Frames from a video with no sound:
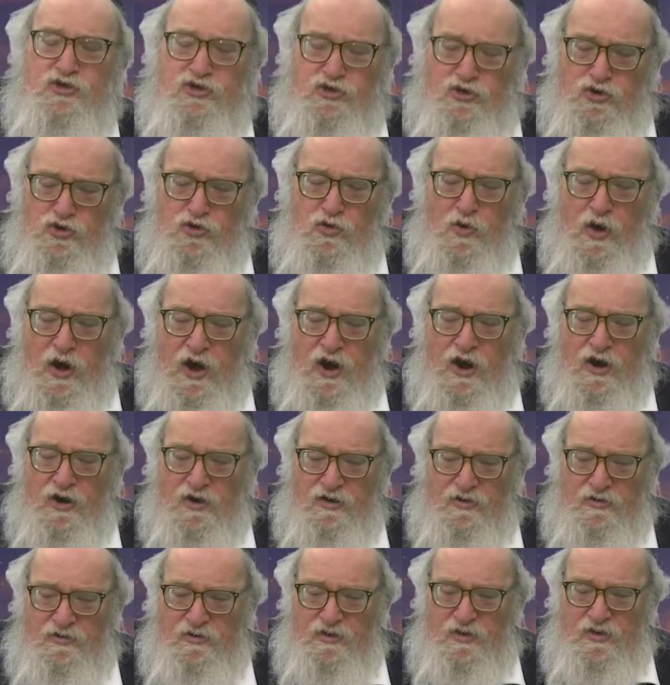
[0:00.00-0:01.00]
you
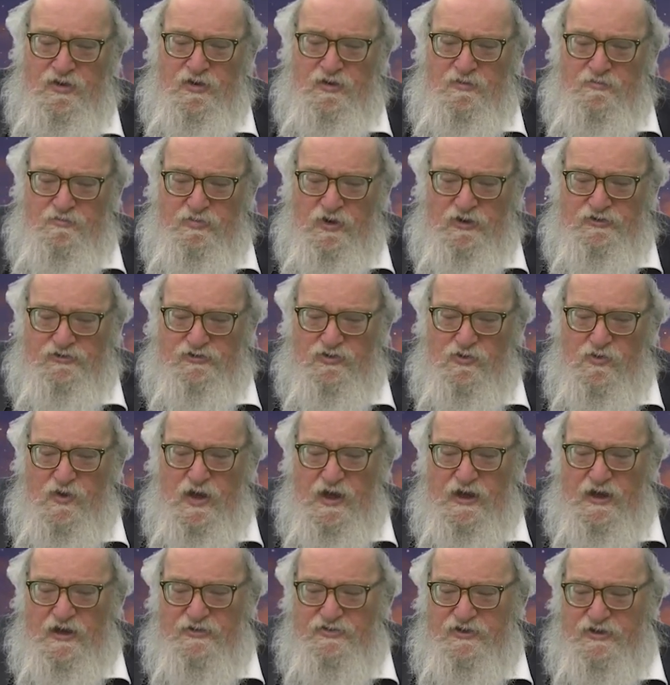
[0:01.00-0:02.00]
are
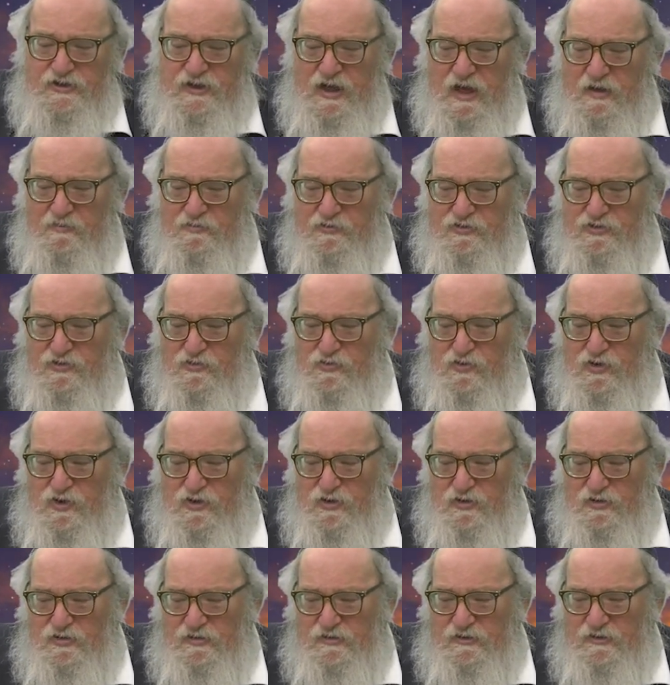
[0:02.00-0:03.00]
Batuach on the top of the
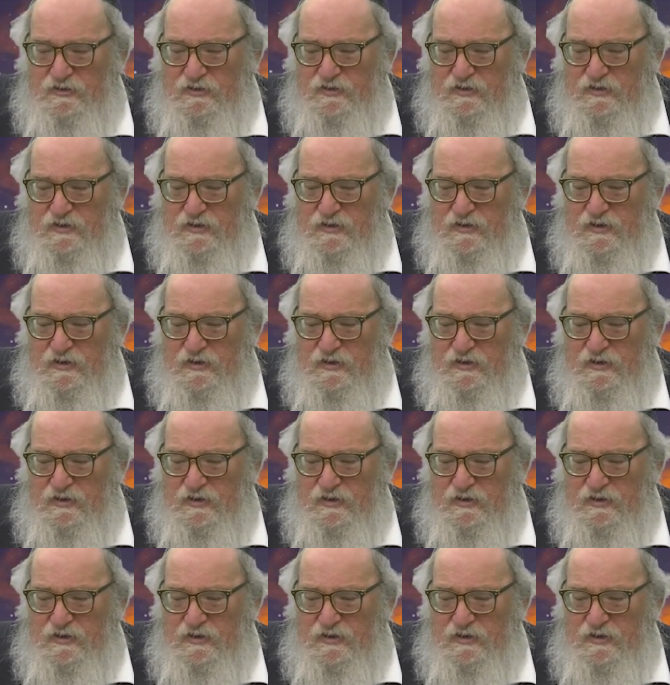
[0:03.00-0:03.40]
world,